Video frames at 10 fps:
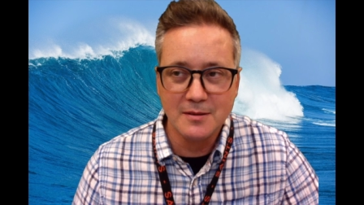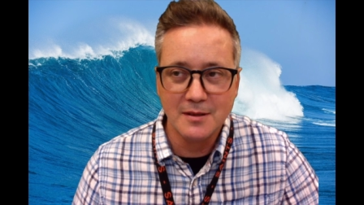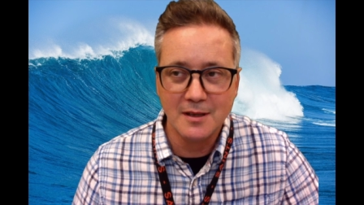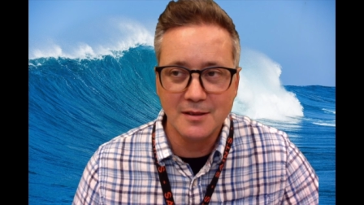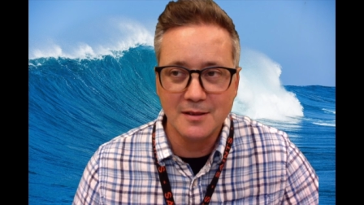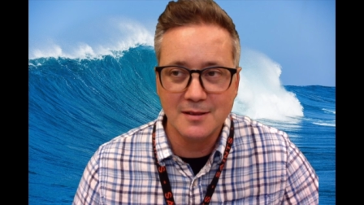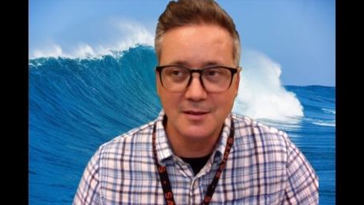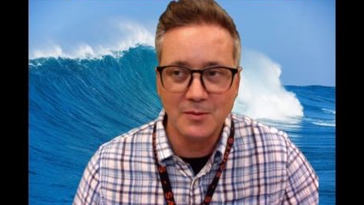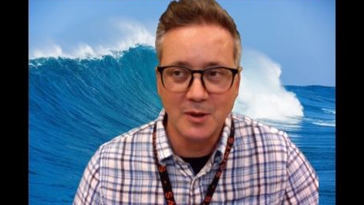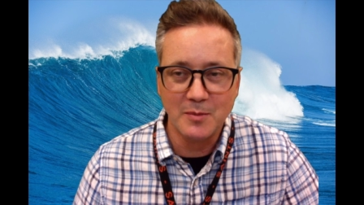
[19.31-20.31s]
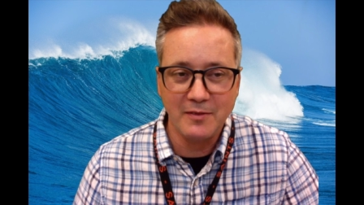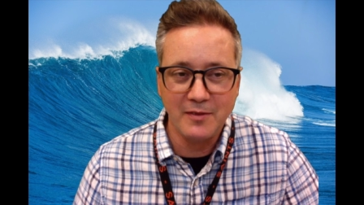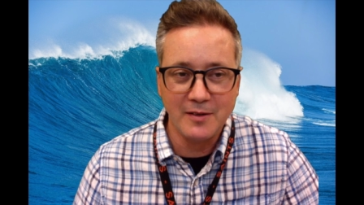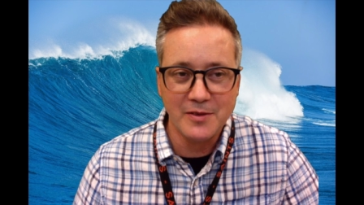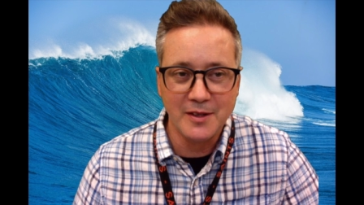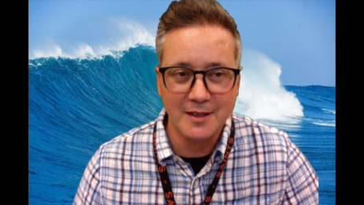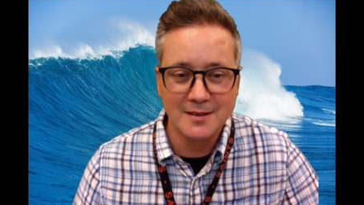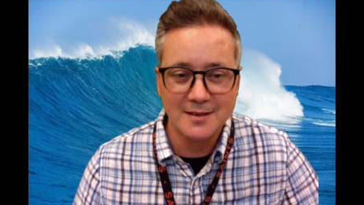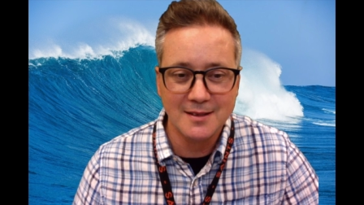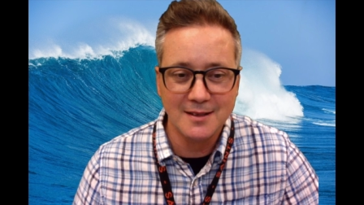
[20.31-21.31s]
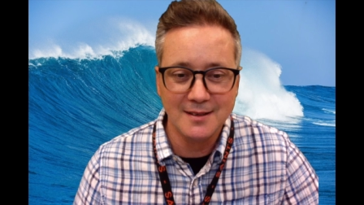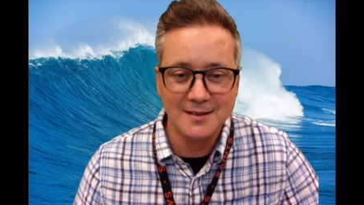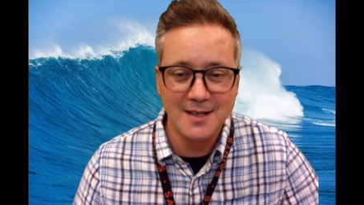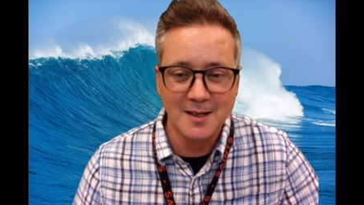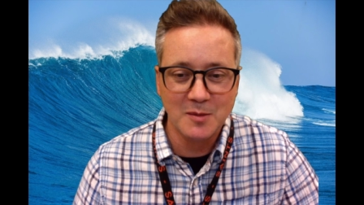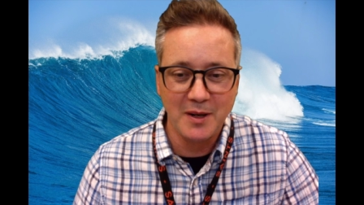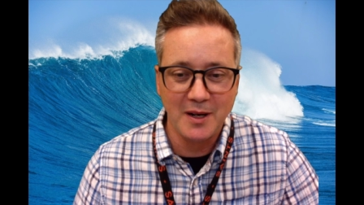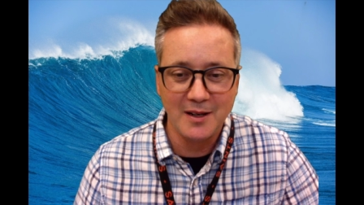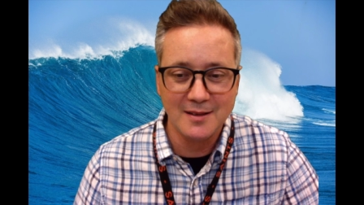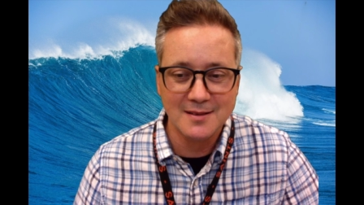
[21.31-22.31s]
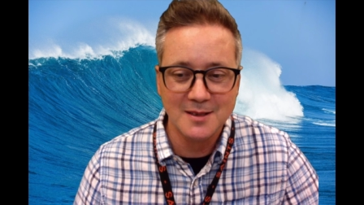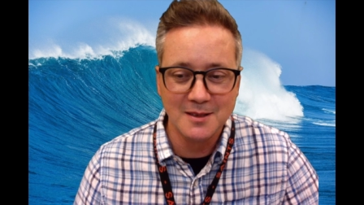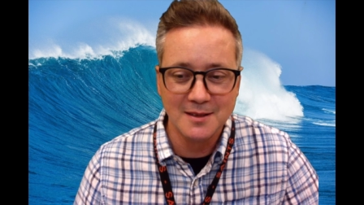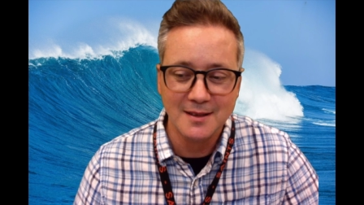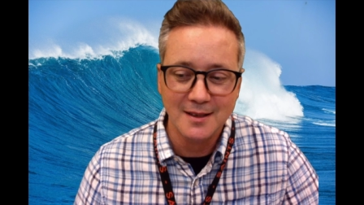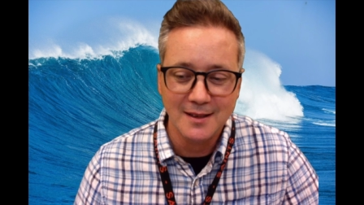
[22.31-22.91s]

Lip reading: because it's one of my favorite things to talk to parents and